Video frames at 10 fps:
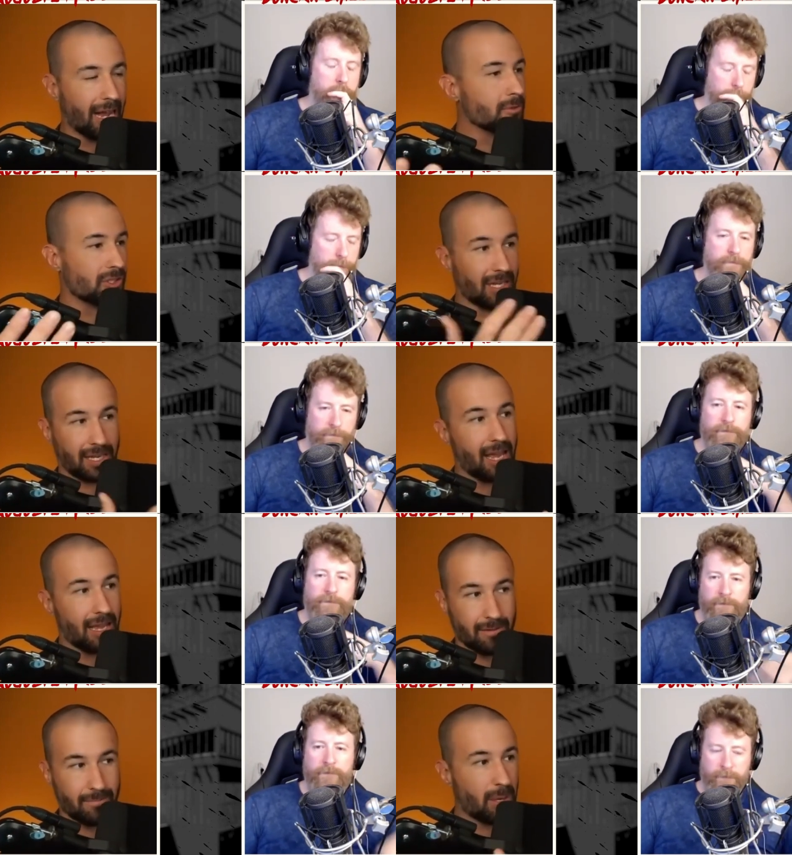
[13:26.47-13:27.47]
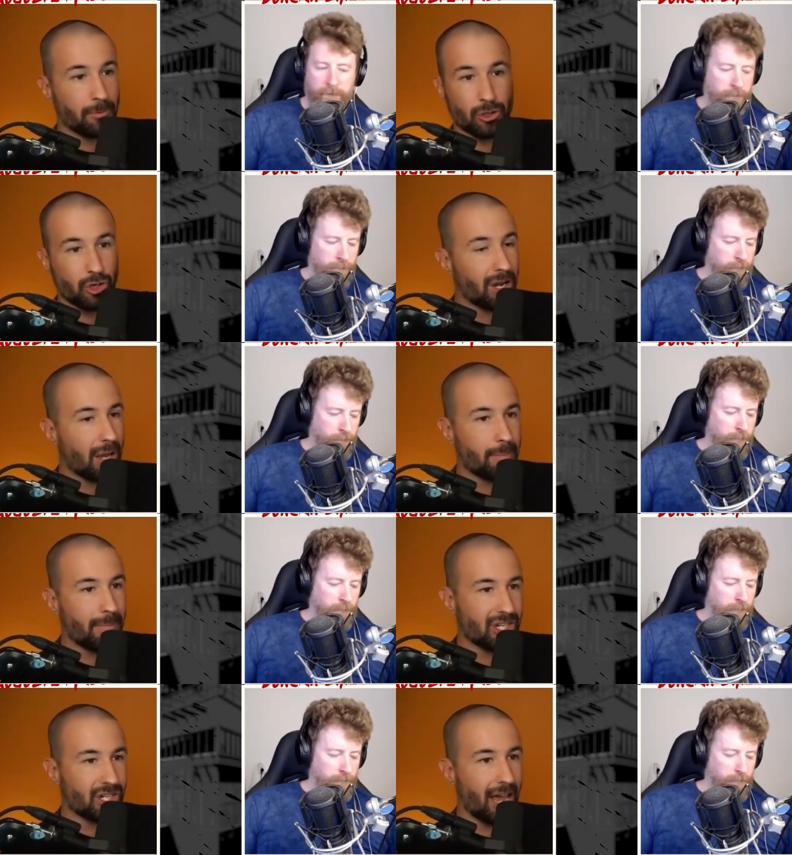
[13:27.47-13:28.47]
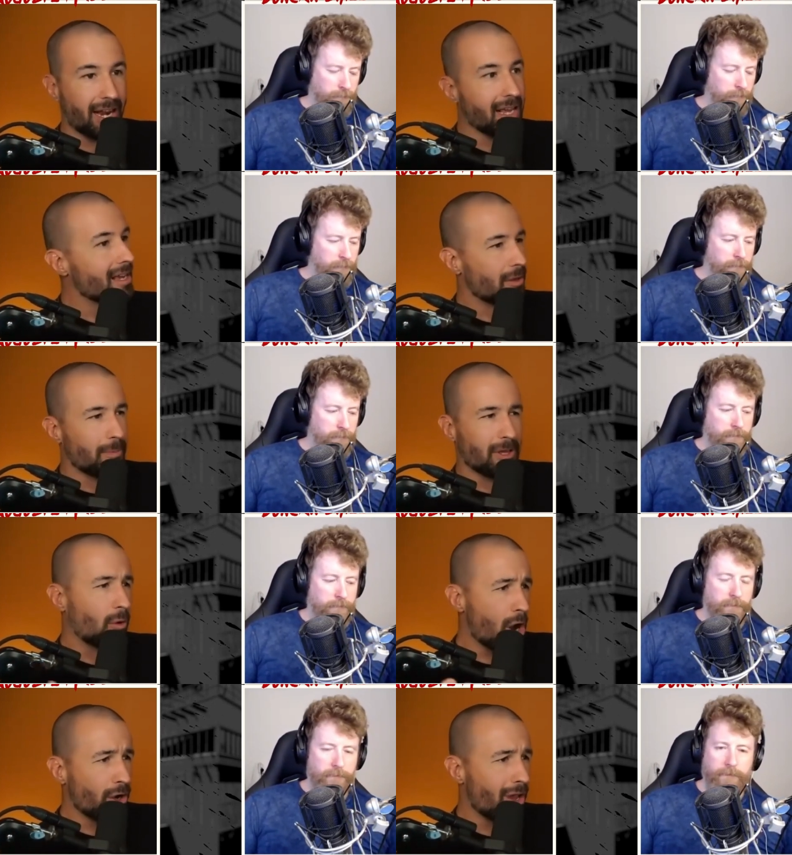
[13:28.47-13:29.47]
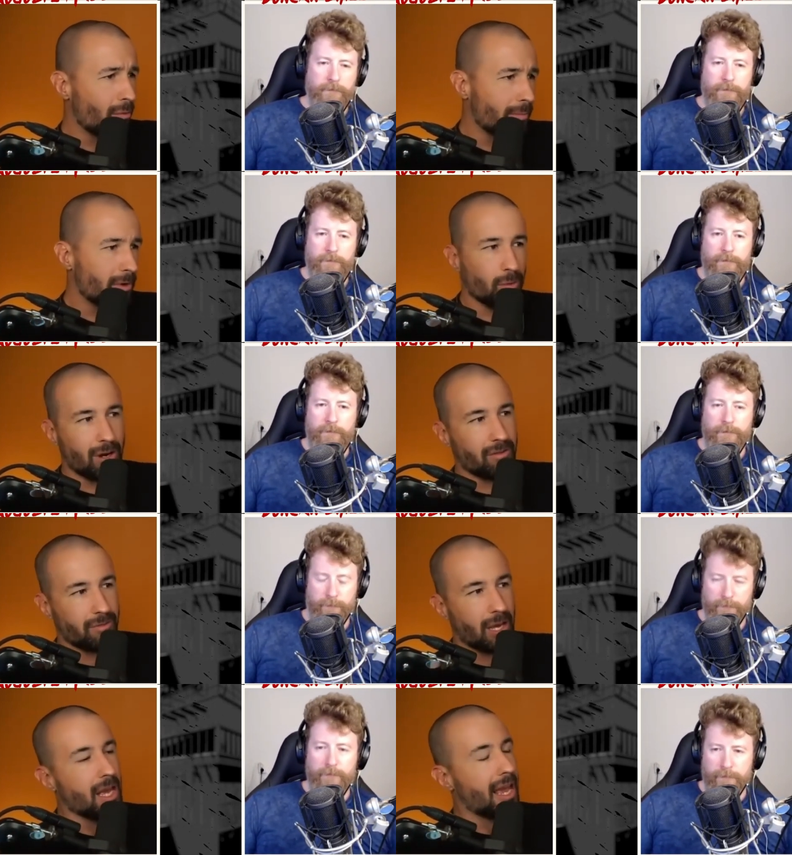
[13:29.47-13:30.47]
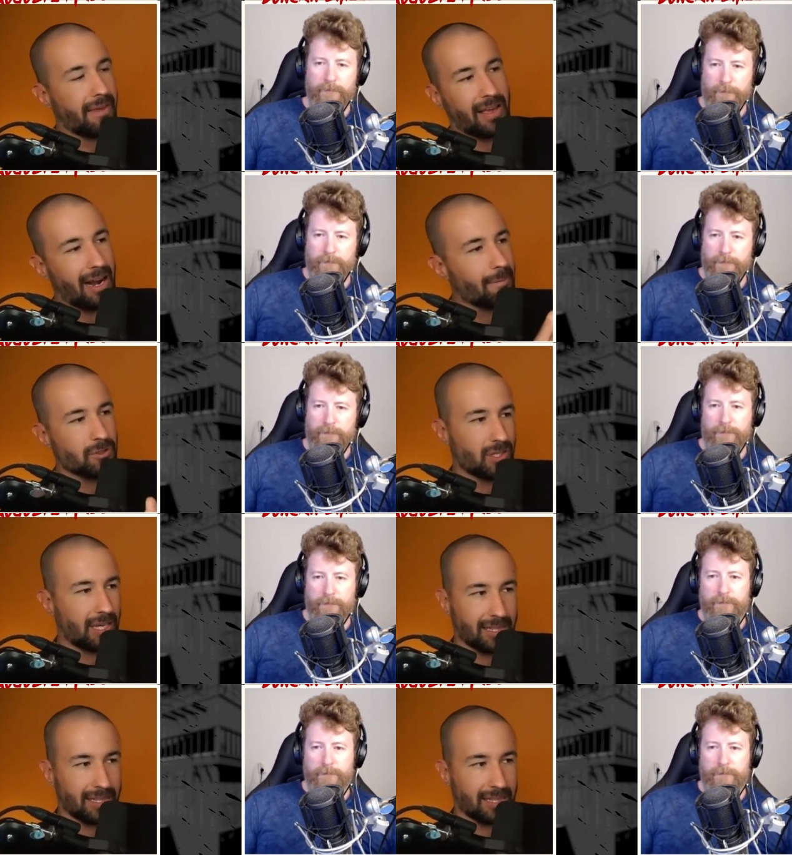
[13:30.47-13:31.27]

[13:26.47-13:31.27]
Speaker 1: I'm just like, hey, people are showing up in my chat. They're being like, why do you hate women or whatever the fuck? And then I'm just like,